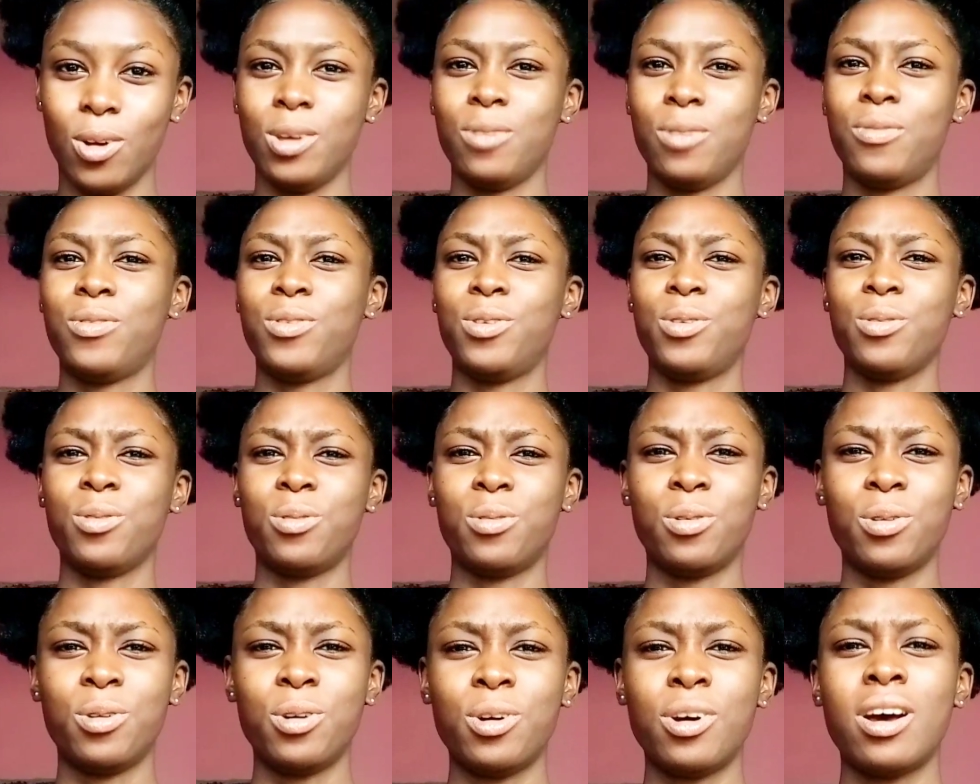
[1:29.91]
If you
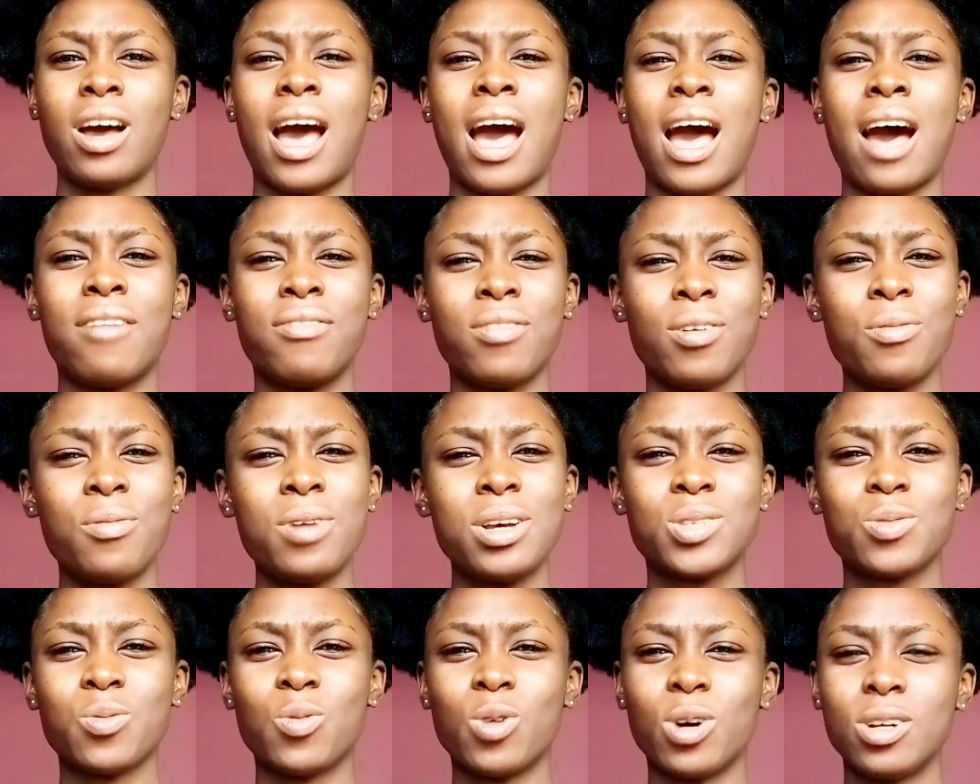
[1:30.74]
have
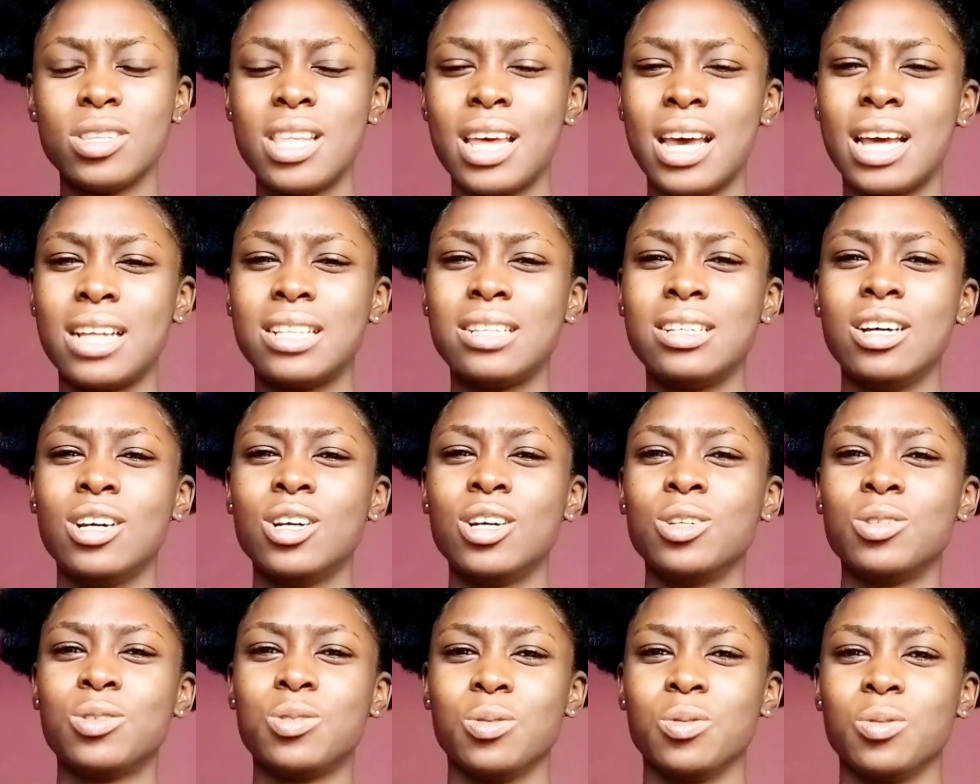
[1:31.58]
always wanted
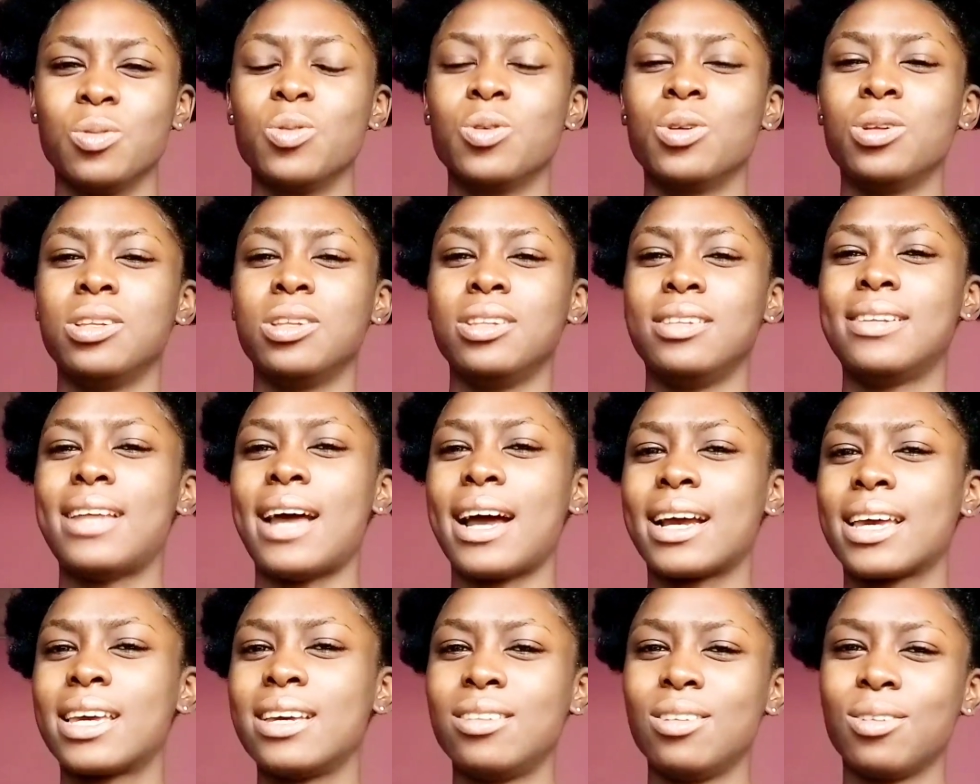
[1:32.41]
to
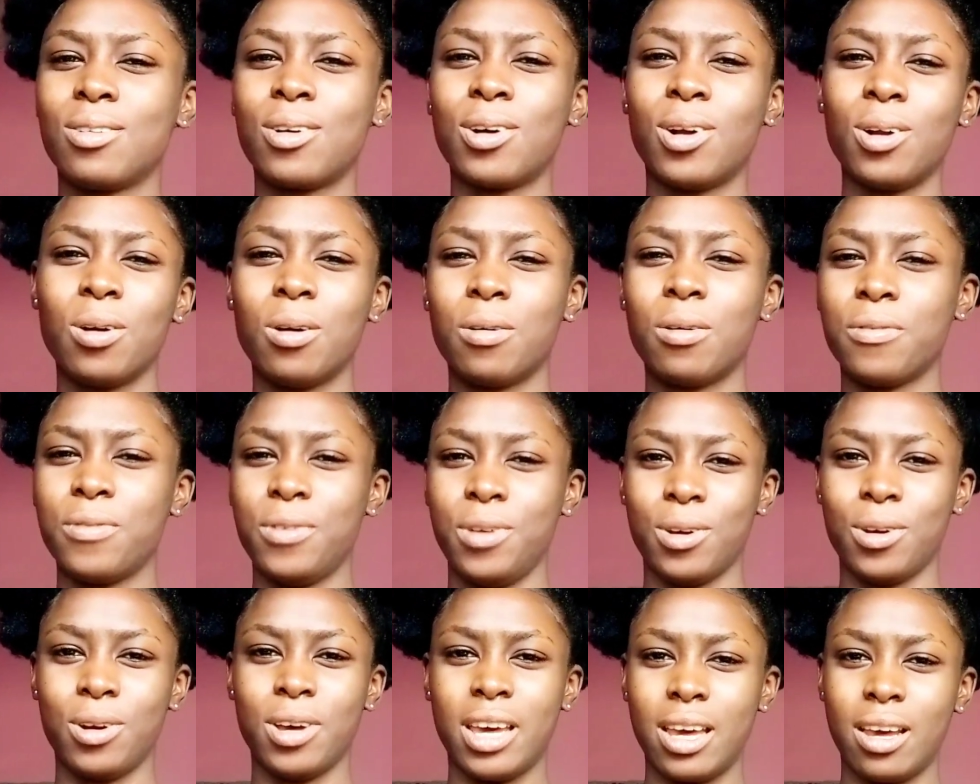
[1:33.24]
darken the color of
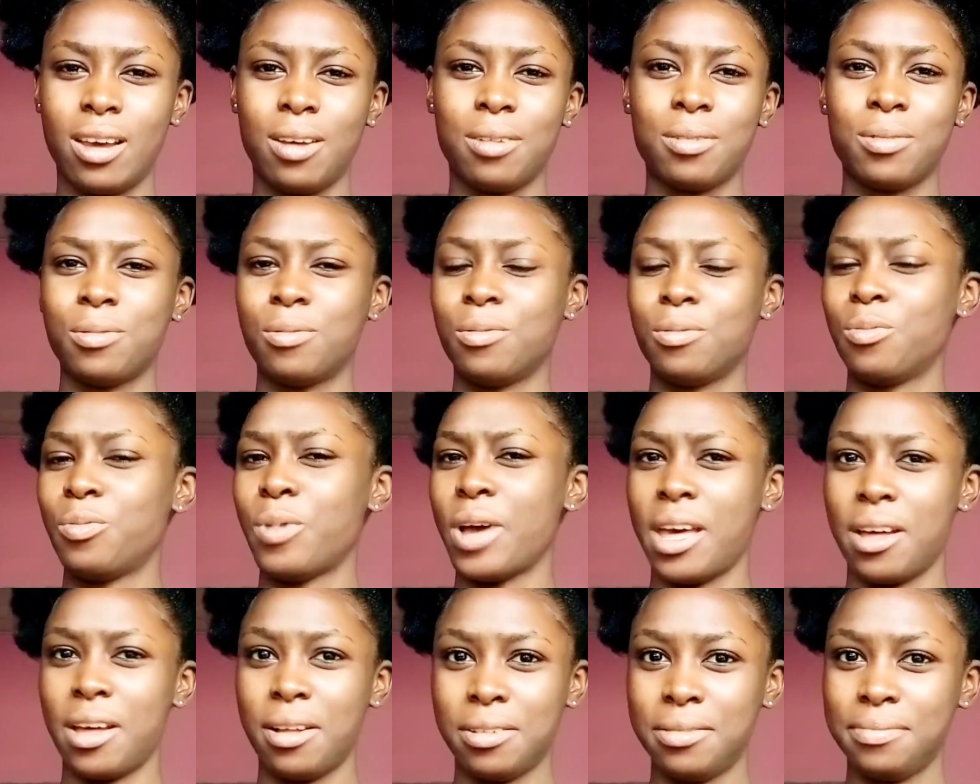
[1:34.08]
your hair,
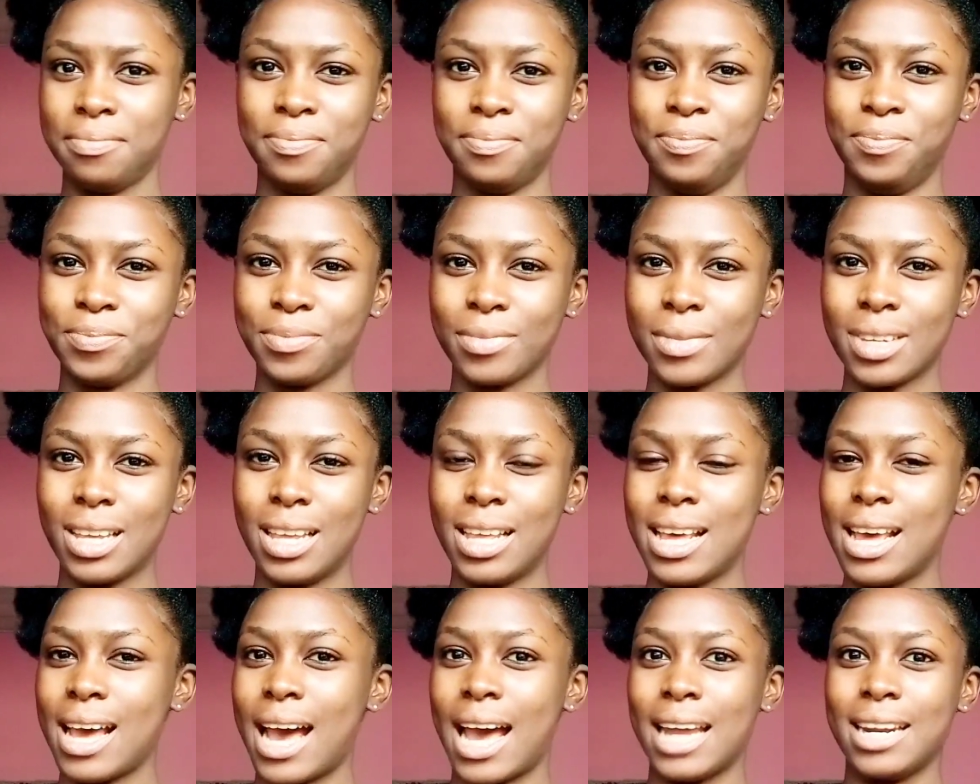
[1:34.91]
well,
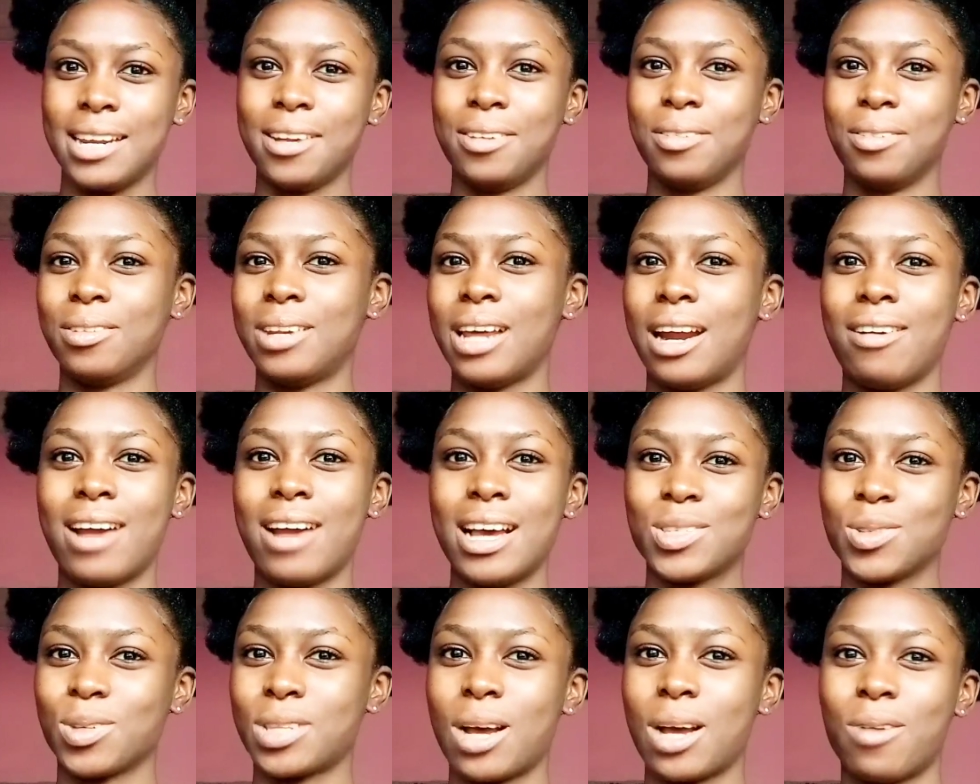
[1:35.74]
I didn't know that
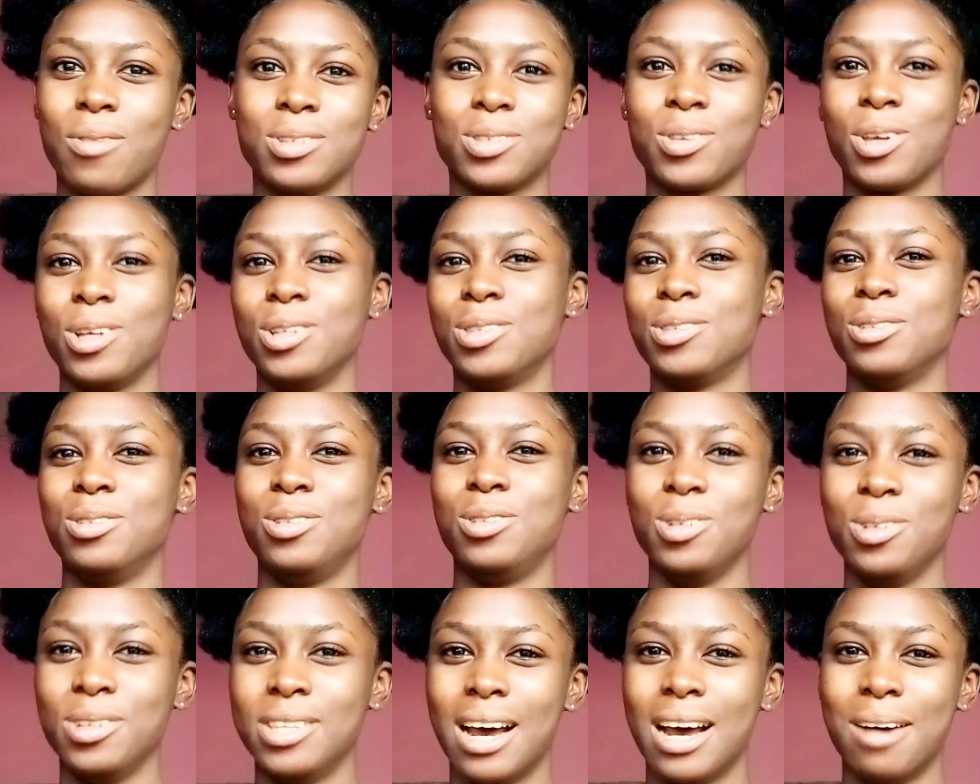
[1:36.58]
rice water was going to
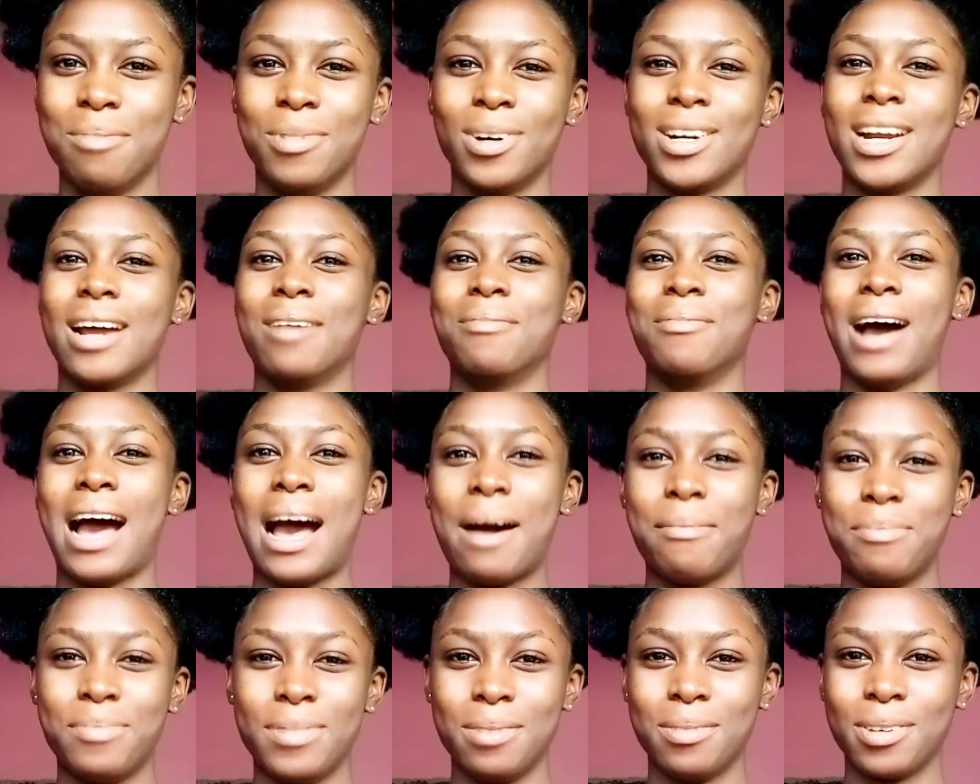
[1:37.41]
do that, but I'm
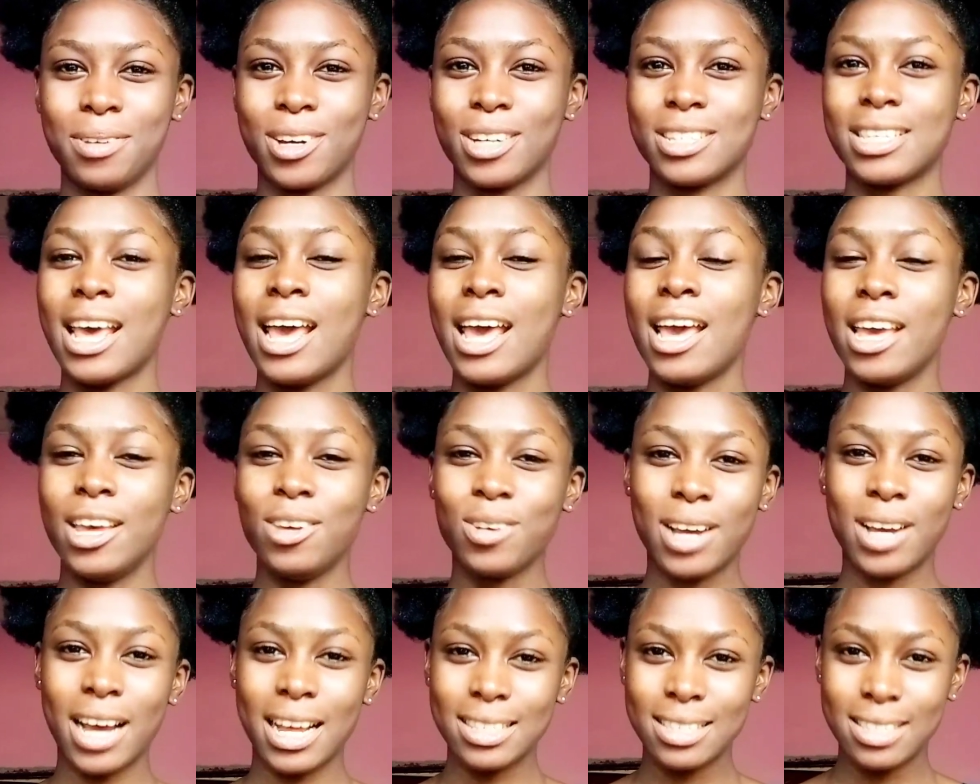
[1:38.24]
happy because
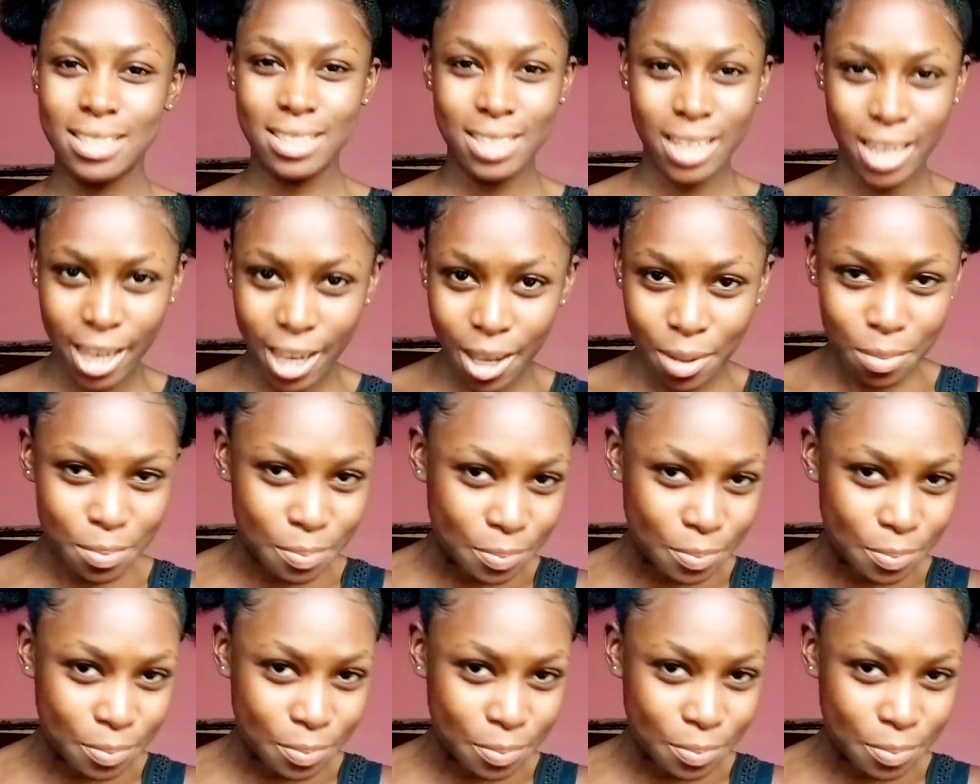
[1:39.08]
you can see